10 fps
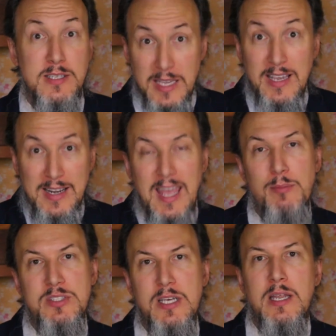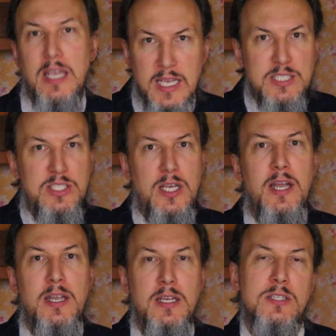he claims that his
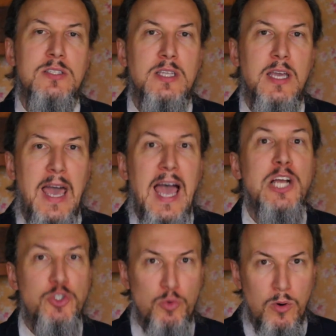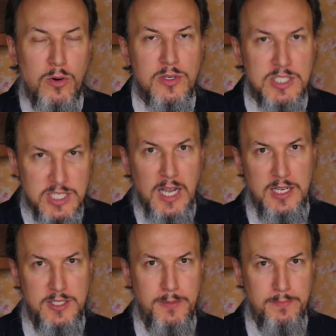site is the actual
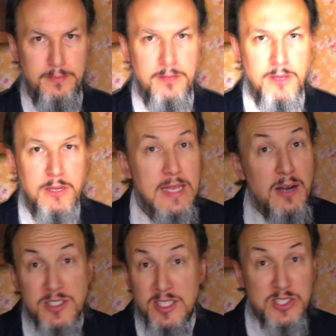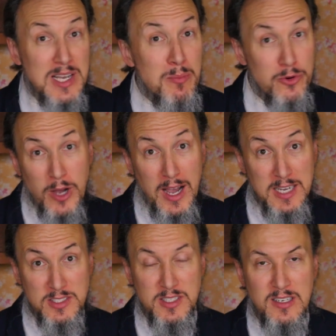site. Now, to
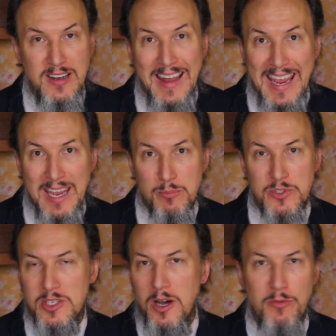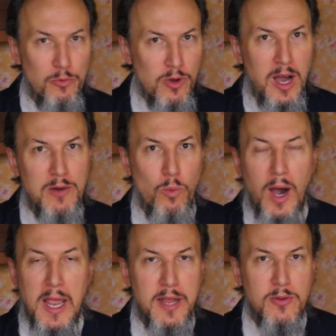summarize the claims of Ron
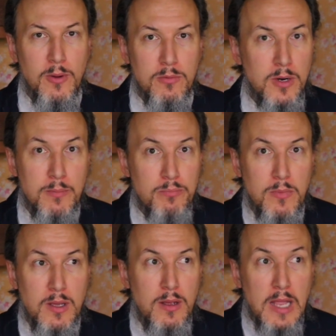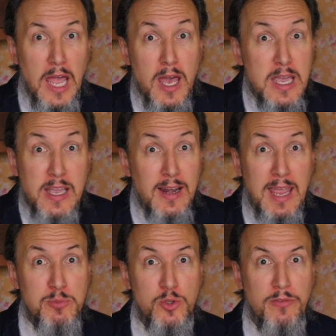Wyatt, well, he
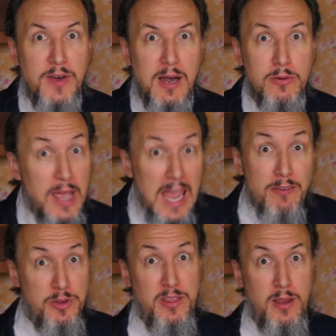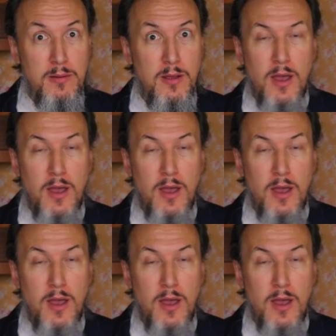claims to have found everything.